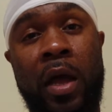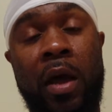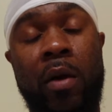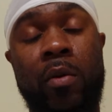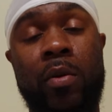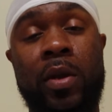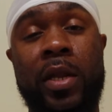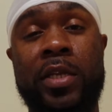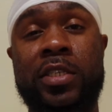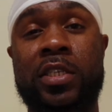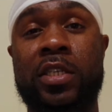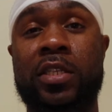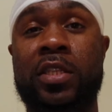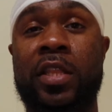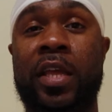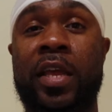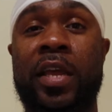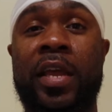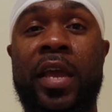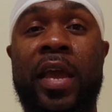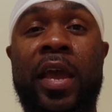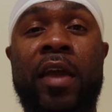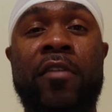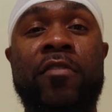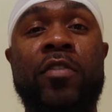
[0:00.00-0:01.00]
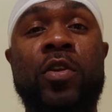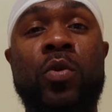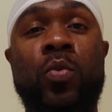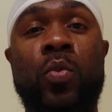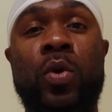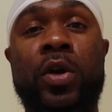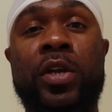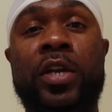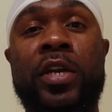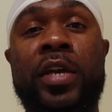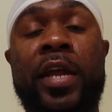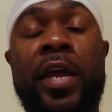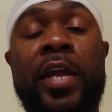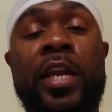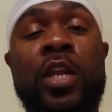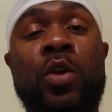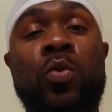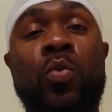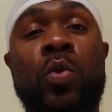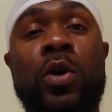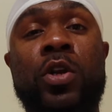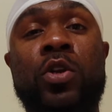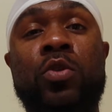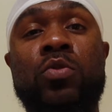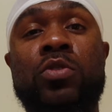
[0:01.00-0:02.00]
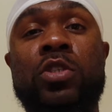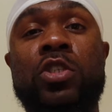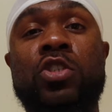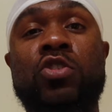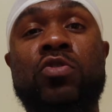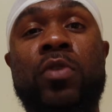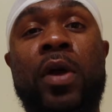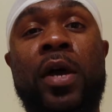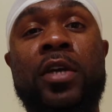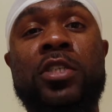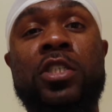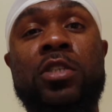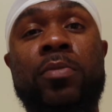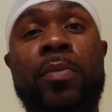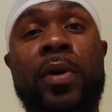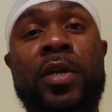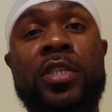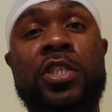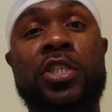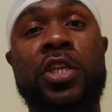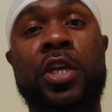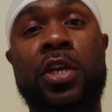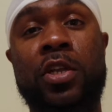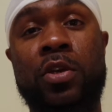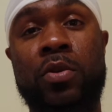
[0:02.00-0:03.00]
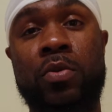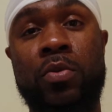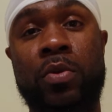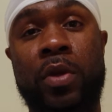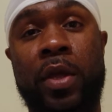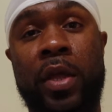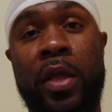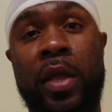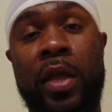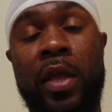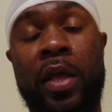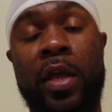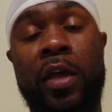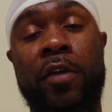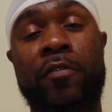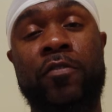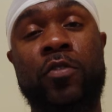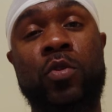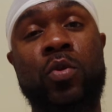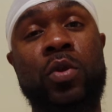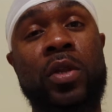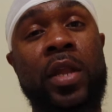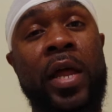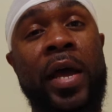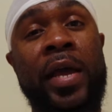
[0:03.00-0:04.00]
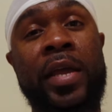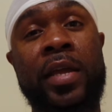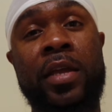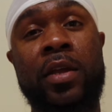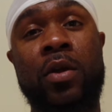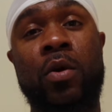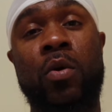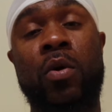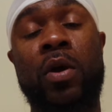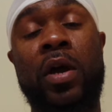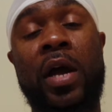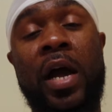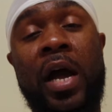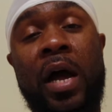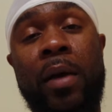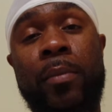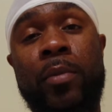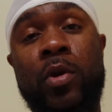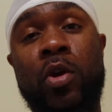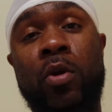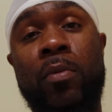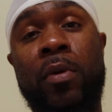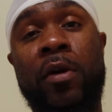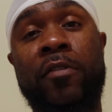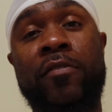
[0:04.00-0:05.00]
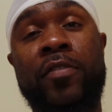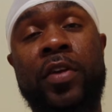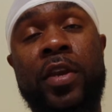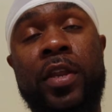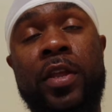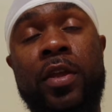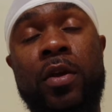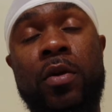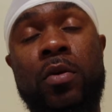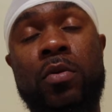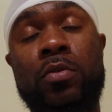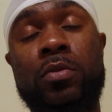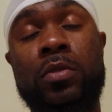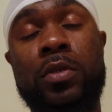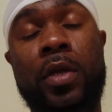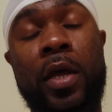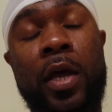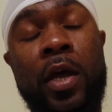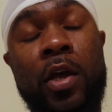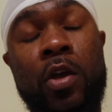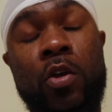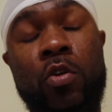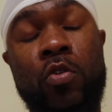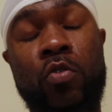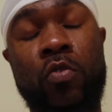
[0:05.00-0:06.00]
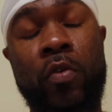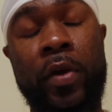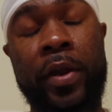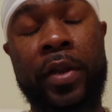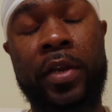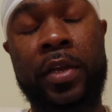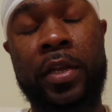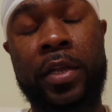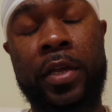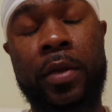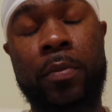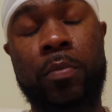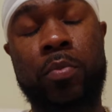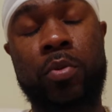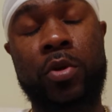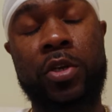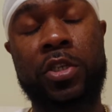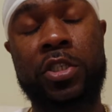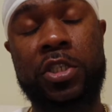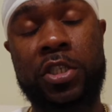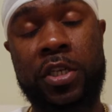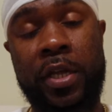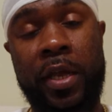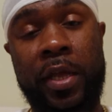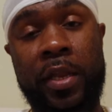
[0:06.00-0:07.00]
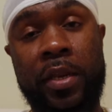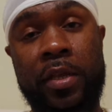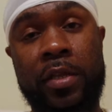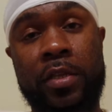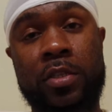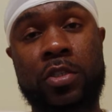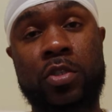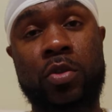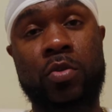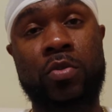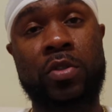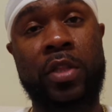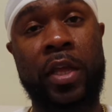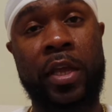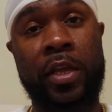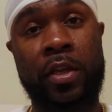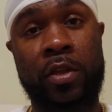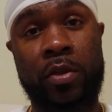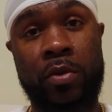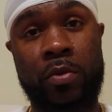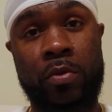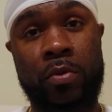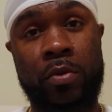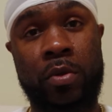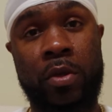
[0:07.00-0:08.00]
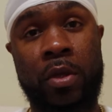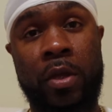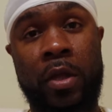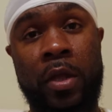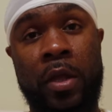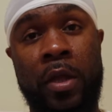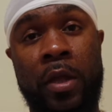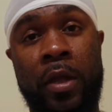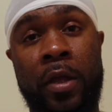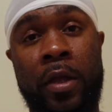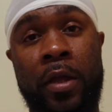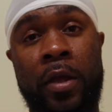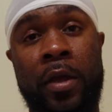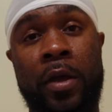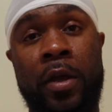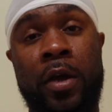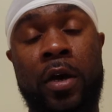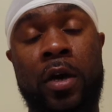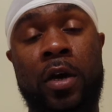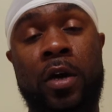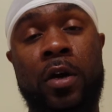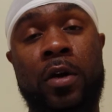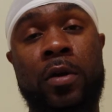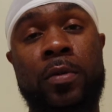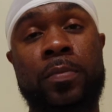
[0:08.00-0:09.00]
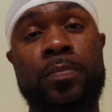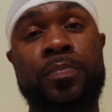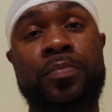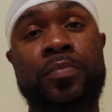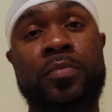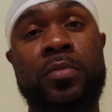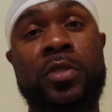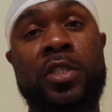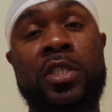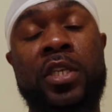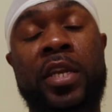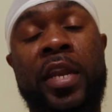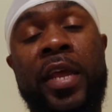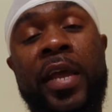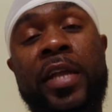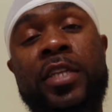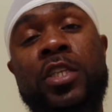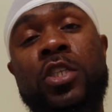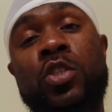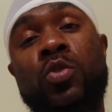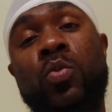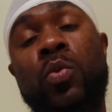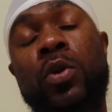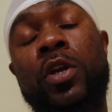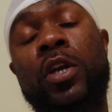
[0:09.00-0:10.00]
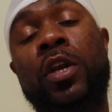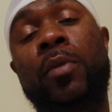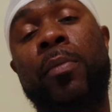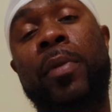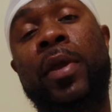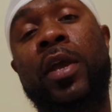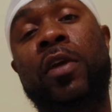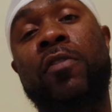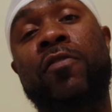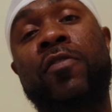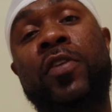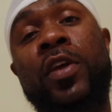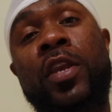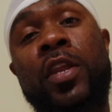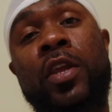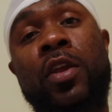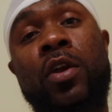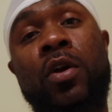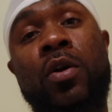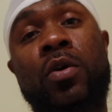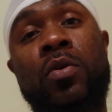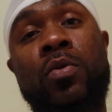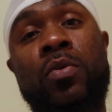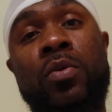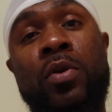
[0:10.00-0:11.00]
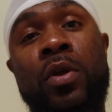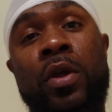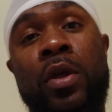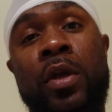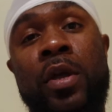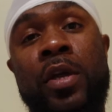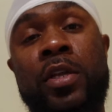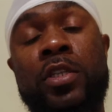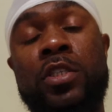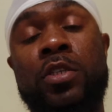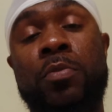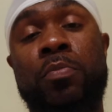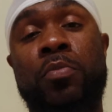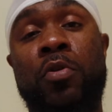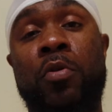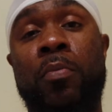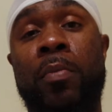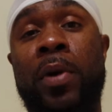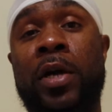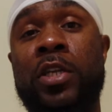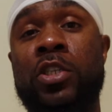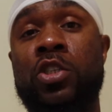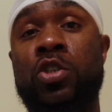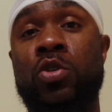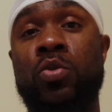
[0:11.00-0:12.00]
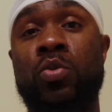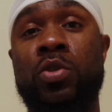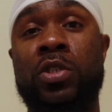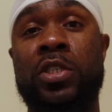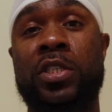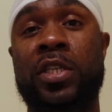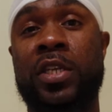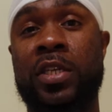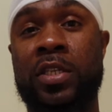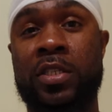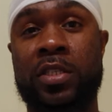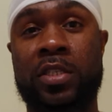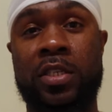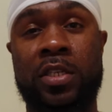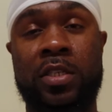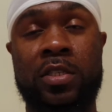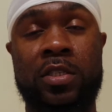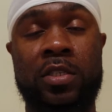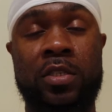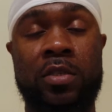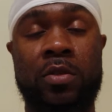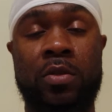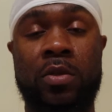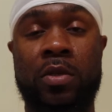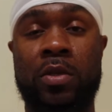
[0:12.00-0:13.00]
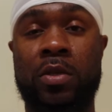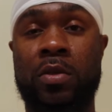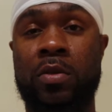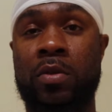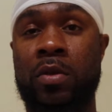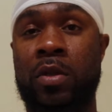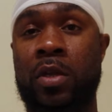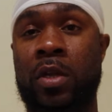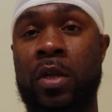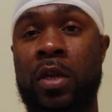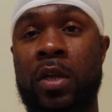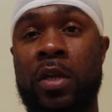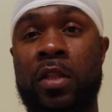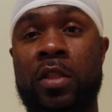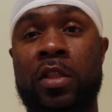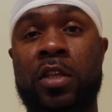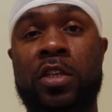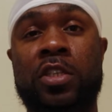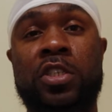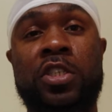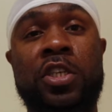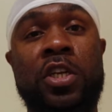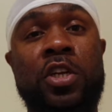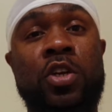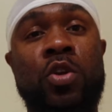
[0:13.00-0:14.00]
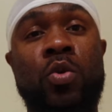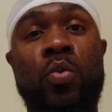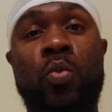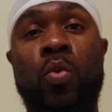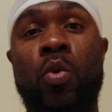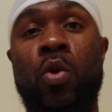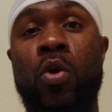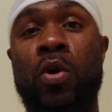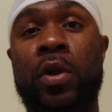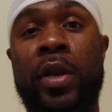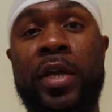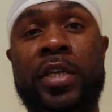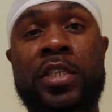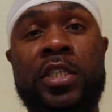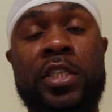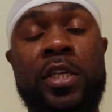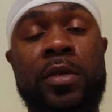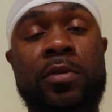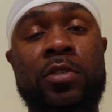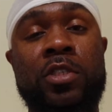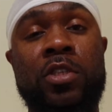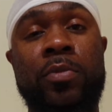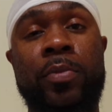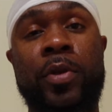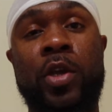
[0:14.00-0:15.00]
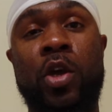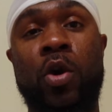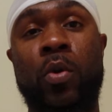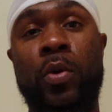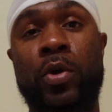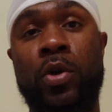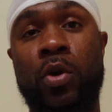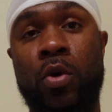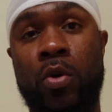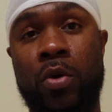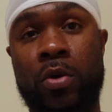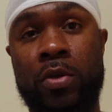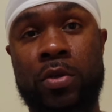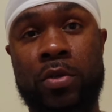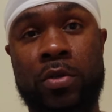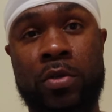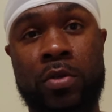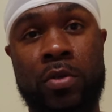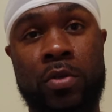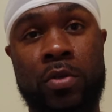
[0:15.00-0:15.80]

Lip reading: I would like to thank everyone and anyone who subscribes to my channel. If you like or comment on my videos, I greatly appreciate it, so thank you. Today I just wanted to make a video to put my 2 cents into the gender war that seems to be going on,